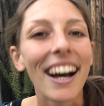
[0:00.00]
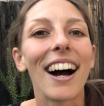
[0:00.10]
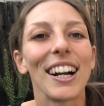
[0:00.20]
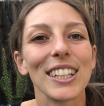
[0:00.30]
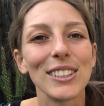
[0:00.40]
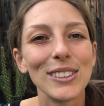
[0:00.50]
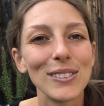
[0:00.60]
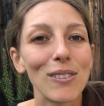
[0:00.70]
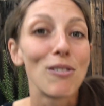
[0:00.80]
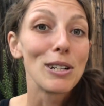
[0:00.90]
Are
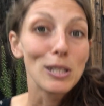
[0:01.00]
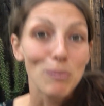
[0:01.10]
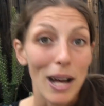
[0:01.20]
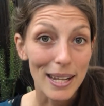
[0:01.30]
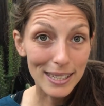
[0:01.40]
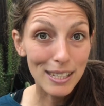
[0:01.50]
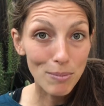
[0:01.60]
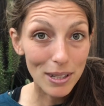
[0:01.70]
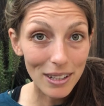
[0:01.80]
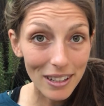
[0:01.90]
you
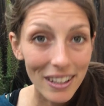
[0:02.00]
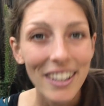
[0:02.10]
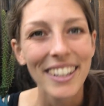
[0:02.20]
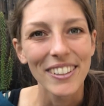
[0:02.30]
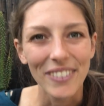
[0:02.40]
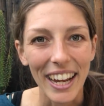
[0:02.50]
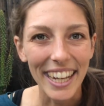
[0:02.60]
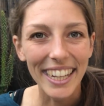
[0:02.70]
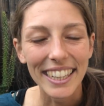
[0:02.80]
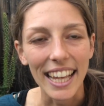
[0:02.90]
responsible,
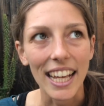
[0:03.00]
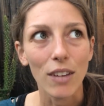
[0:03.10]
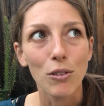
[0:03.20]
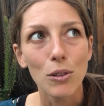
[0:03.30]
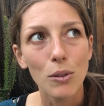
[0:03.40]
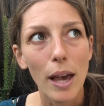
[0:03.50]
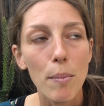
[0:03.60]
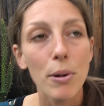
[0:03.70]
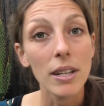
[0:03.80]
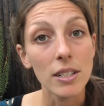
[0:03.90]
right? Like if you get
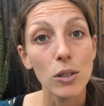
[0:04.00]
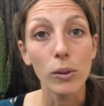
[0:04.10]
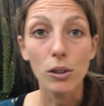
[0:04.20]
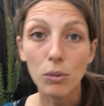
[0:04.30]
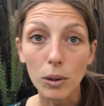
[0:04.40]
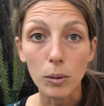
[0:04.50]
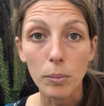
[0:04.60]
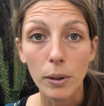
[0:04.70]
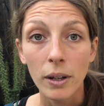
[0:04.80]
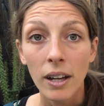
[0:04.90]
put into a group
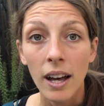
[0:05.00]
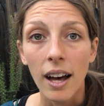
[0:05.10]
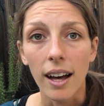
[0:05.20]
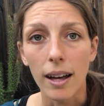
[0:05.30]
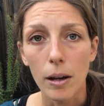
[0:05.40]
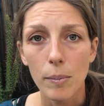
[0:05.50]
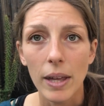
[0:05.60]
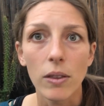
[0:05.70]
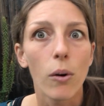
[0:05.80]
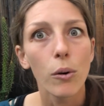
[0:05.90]

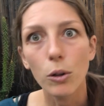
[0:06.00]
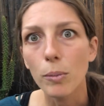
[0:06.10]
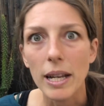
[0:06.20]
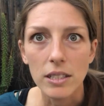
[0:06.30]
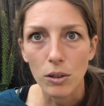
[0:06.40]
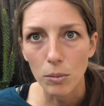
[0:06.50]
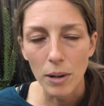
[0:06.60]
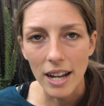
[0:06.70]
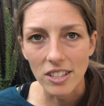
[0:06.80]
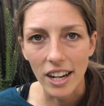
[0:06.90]
and the whole group has a group
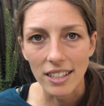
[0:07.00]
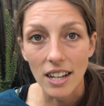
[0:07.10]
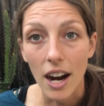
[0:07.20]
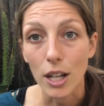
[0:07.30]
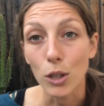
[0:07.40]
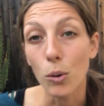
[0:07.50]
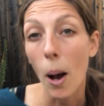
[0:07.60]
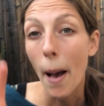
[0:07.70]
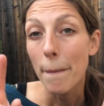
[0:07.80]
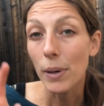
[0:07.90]
project, are you
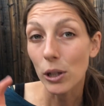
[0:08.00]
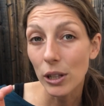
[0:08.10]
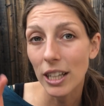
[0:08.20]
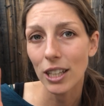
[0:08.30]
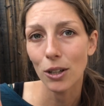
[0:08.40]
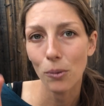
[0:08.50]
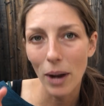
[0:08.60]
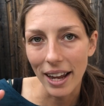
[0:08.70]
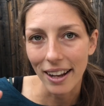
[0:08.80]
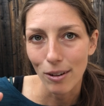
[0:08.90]
pulling your
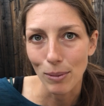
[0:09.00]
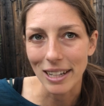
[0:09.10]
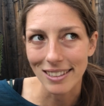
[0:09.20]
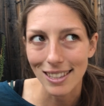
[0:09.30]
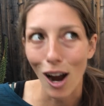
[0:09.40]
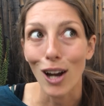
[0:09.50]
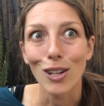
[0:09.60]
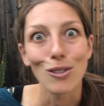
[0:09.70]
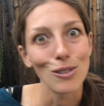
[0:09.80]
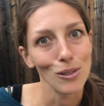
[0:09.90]
weight? Means, are
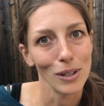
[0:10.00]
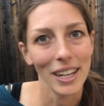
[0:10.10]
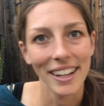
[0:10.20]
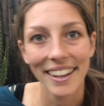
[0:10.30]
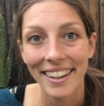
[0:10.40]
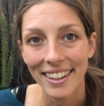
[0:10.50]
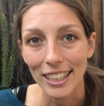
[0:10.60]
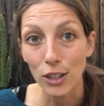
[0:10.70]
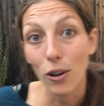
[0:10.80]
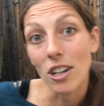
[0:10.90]
you doing
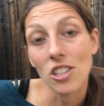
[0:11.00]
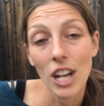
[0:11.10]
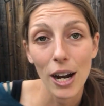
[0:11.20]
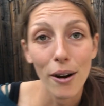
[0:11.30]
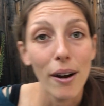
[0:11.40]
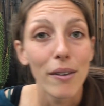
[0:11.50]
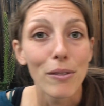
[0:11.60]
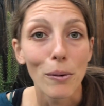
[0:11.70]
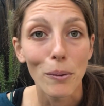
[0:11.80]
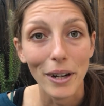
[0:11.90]
your share of
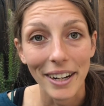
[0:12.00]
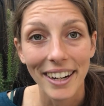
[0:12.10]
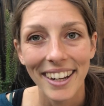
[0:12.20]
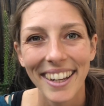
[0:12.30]
the work?